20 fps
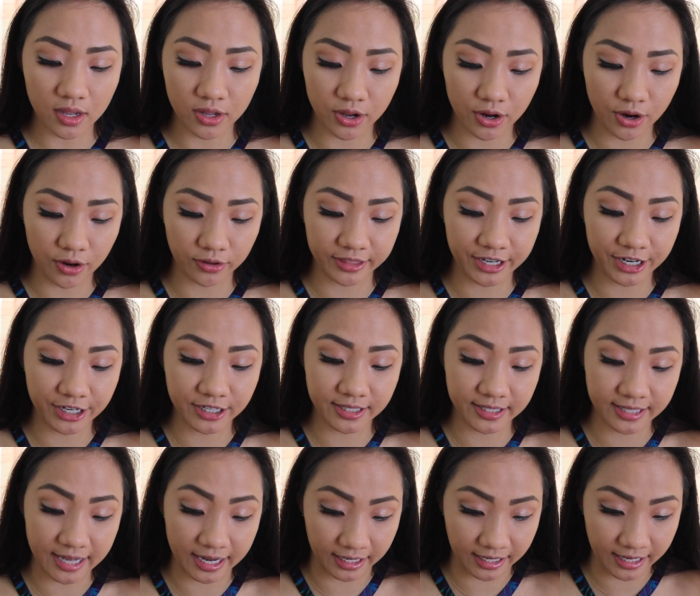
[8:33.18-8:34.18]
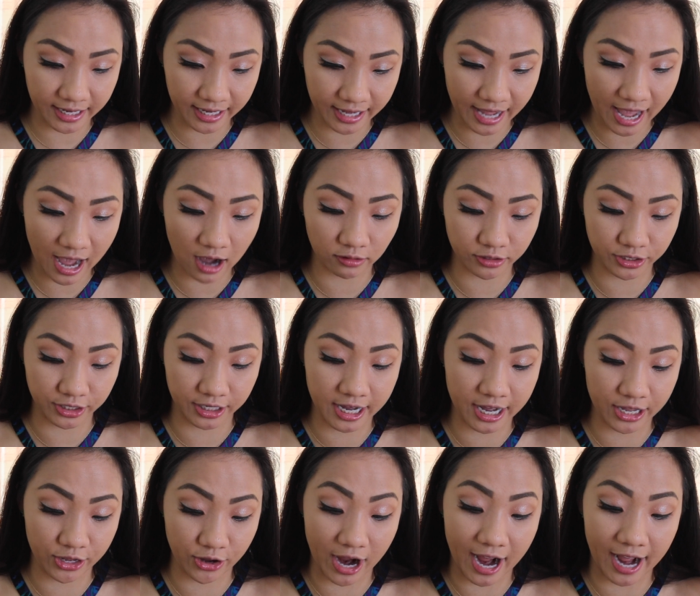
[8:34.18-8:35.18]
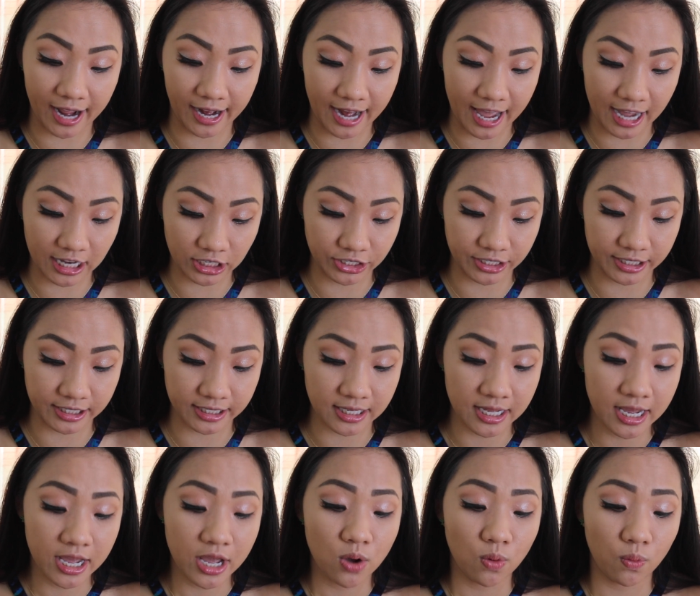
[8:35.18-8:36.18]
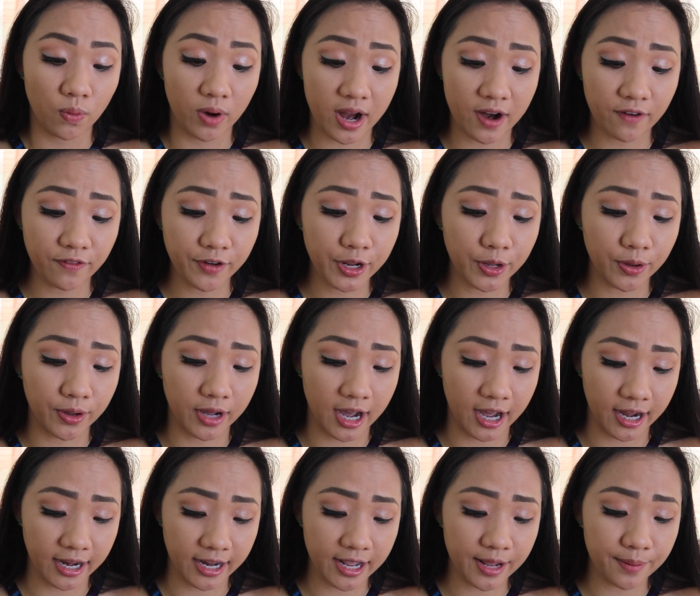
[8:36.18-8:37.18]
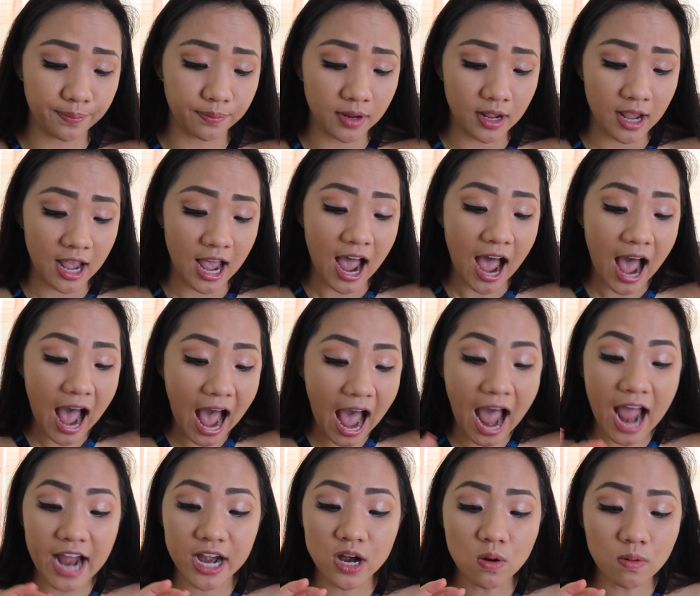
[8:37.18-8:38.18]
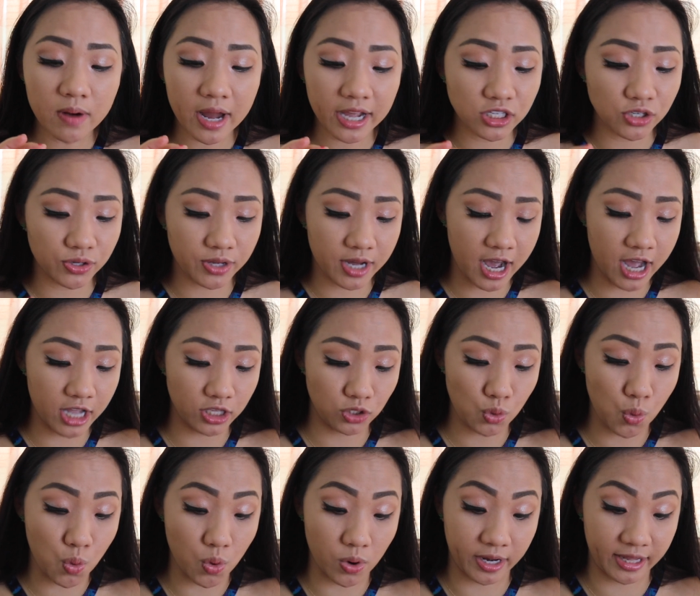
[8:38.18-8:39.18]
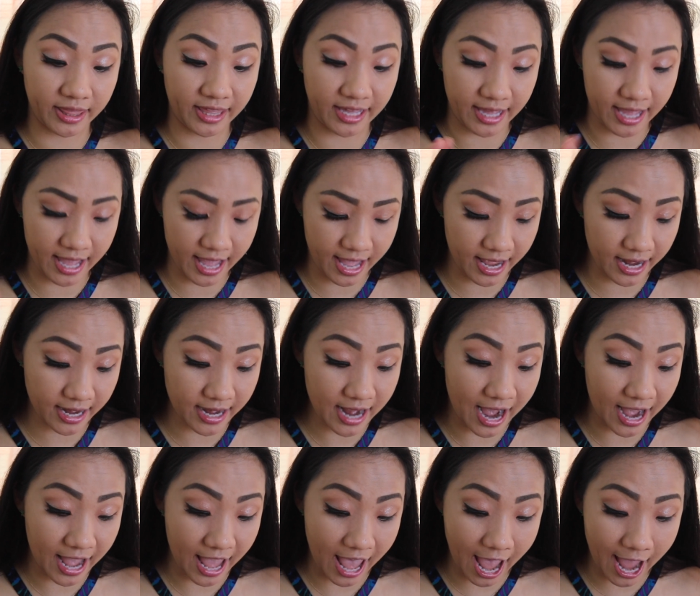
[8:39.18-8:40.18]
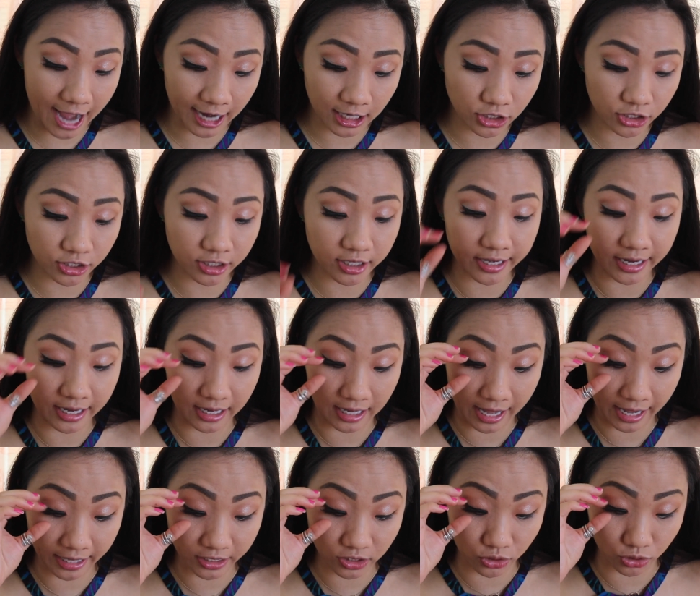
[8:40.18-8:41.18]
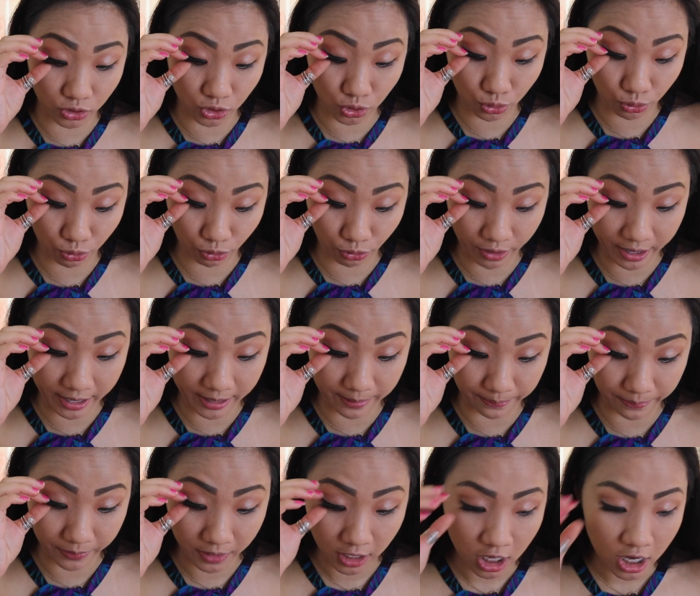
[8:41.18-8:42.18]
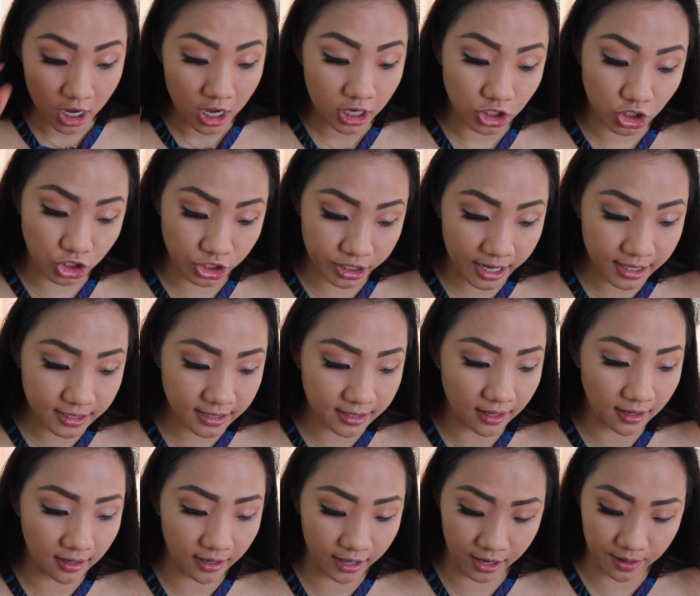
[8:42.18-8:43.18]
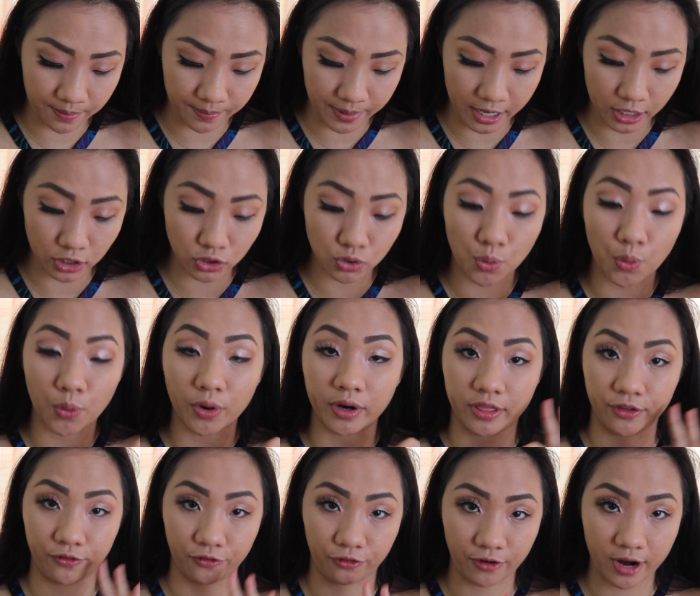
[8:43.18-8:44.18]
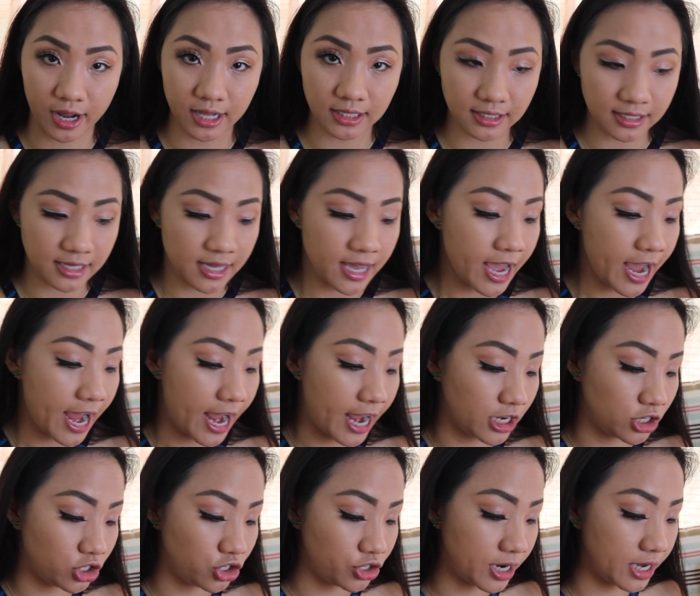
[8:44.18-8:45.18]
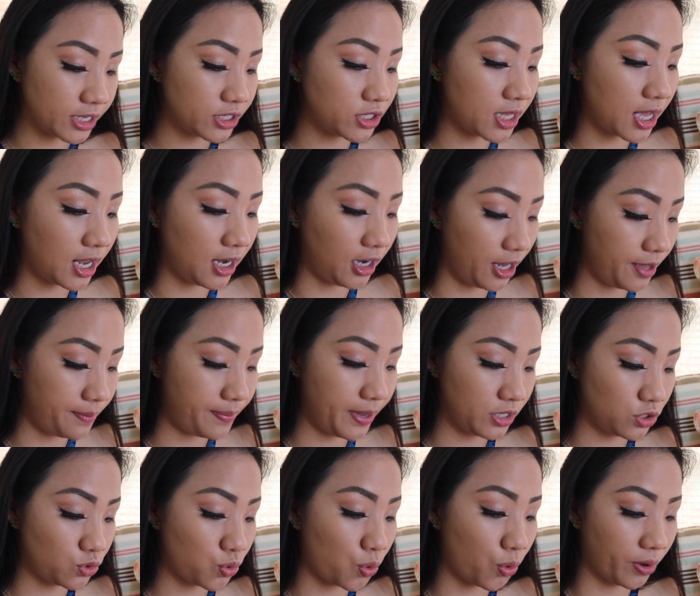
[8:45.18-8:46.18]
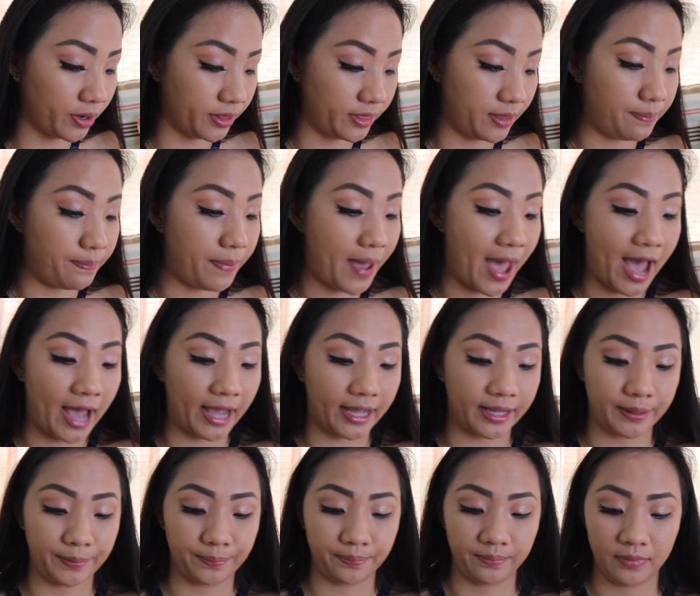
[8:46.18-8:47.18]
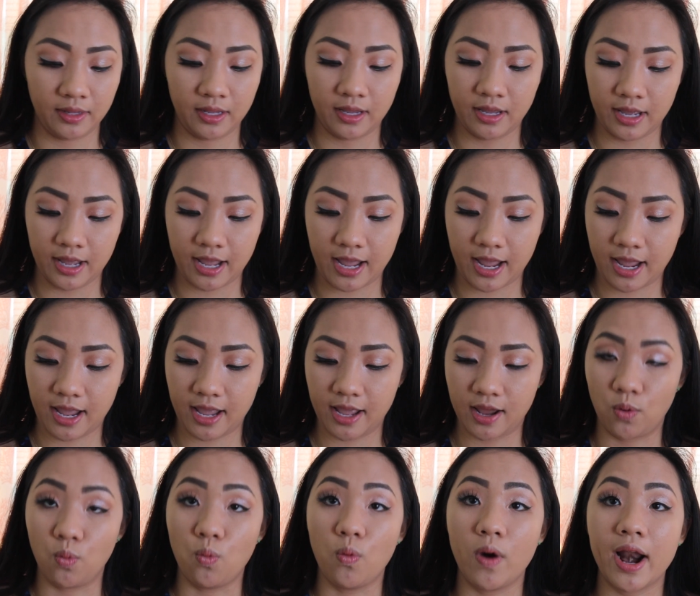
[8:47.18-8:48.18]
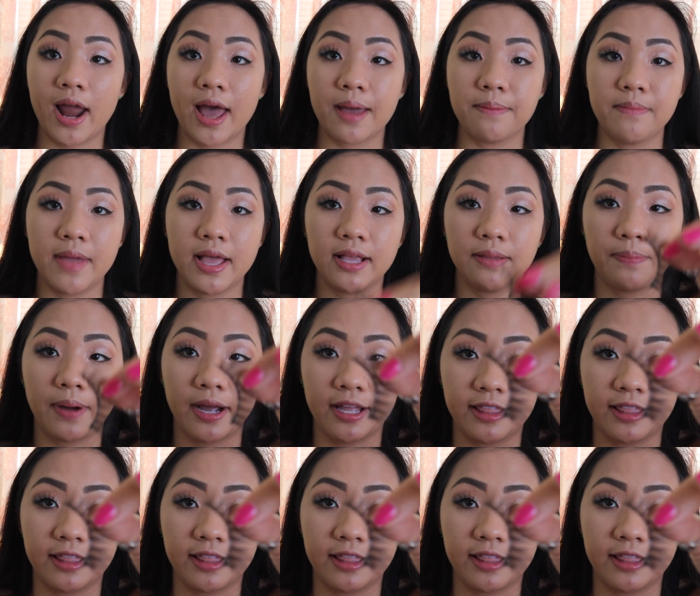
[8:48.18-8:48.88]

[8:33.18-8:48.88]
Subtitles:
You know, there's technique how to cut your eyelashes. Whenever you cut it, I don't like to cut toward the end. I actually like to trim just a little bit toward the front and just a little bit toward the back. And what I meant by